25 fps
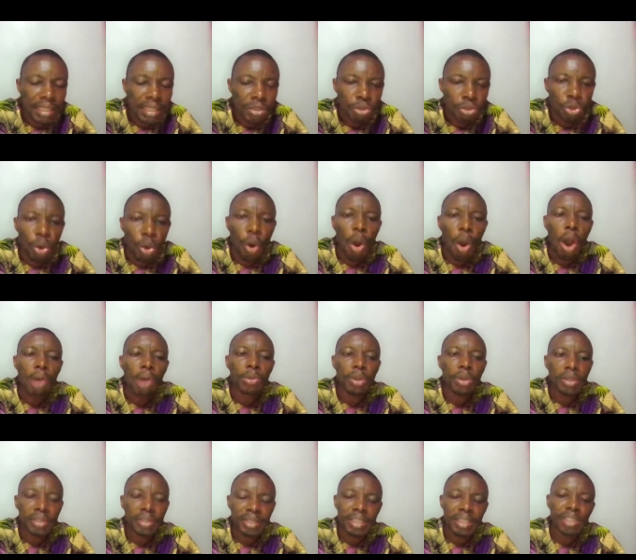So all
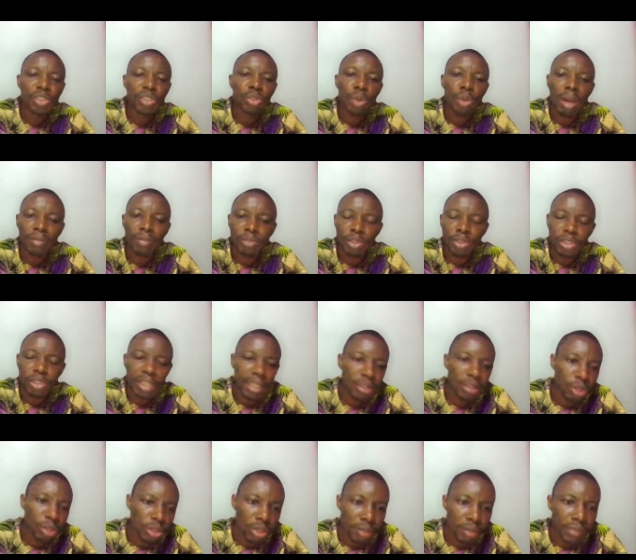those things, you have to take
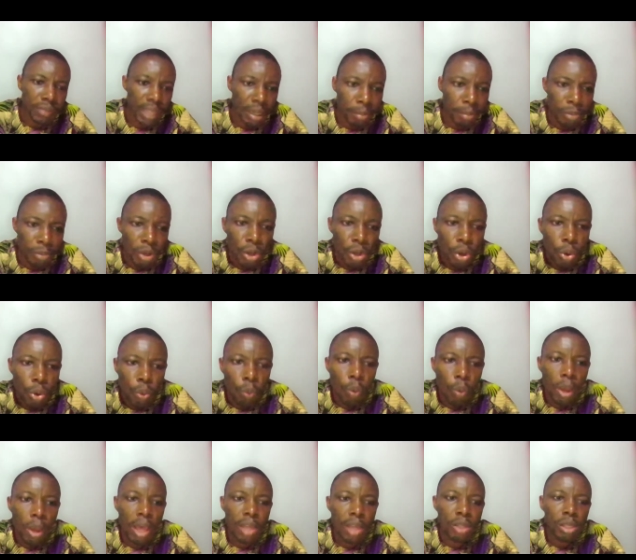note of them
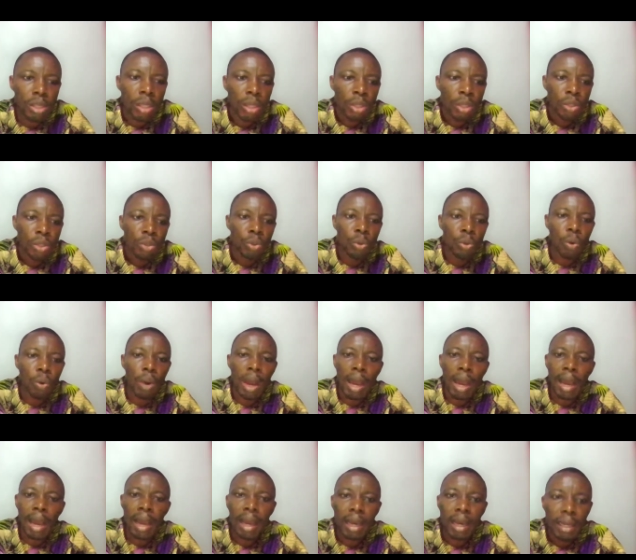when you
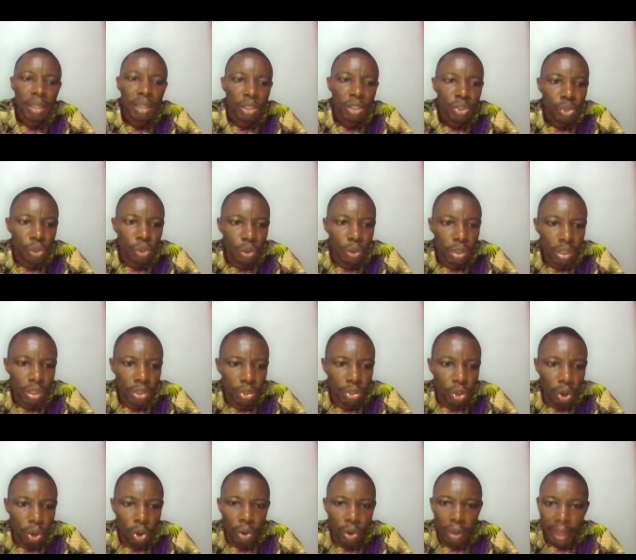are doing
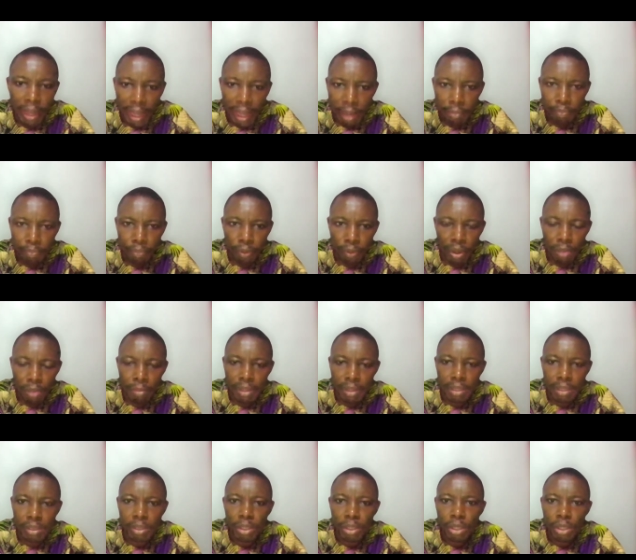your
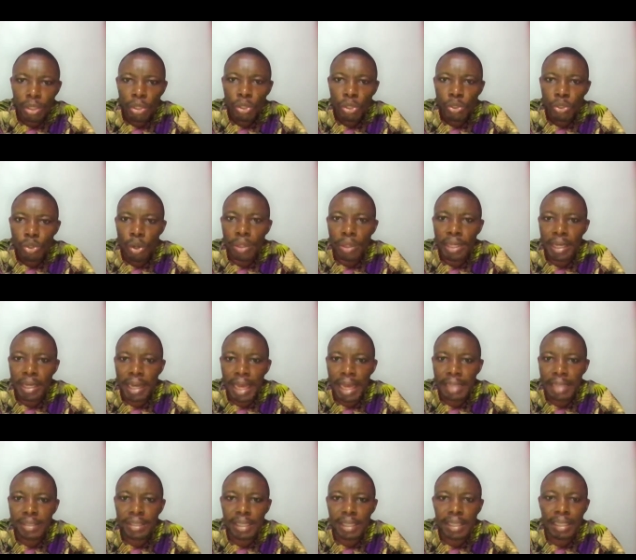employment. So the
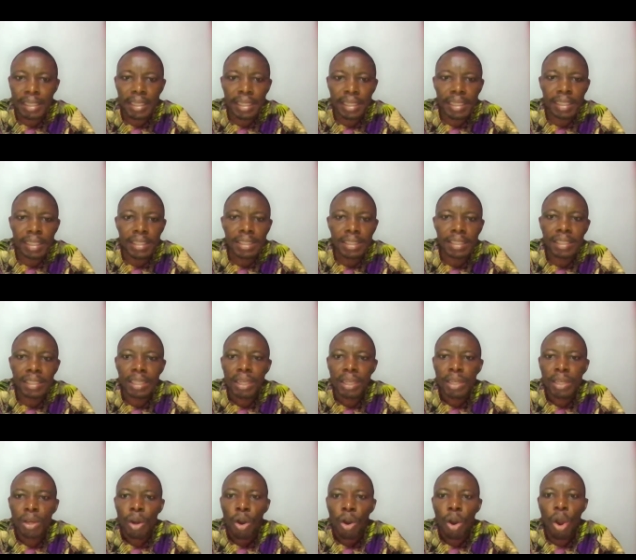next thing is
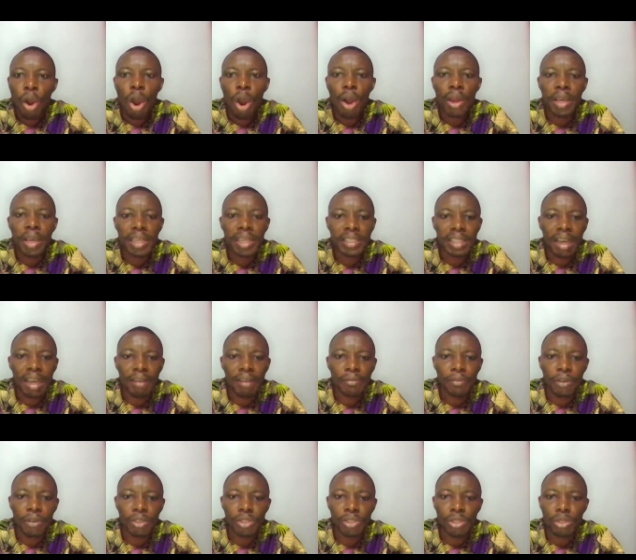core HR
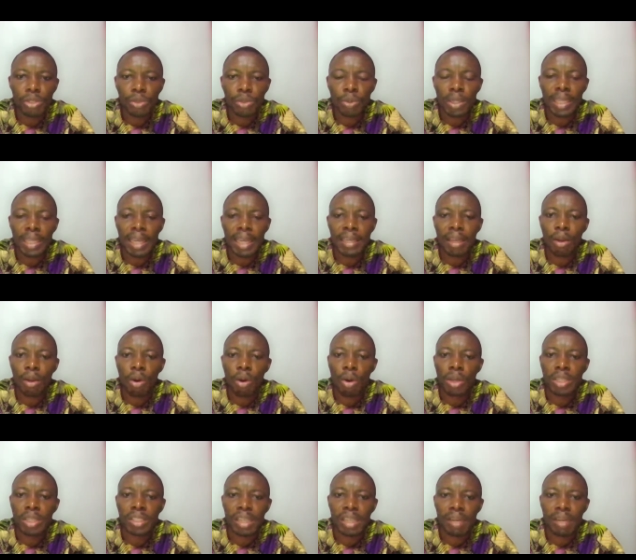functions. What are the core
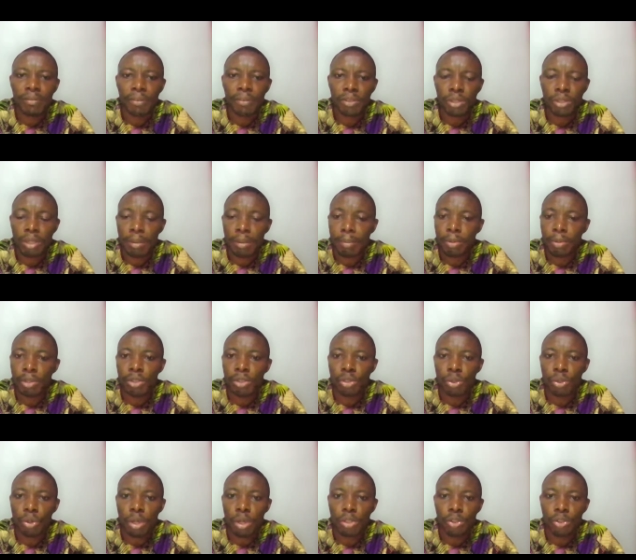HR functions? I'm going
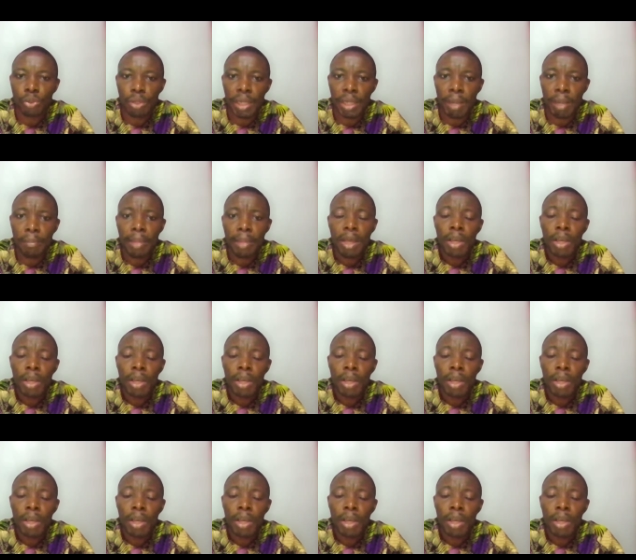to run through them.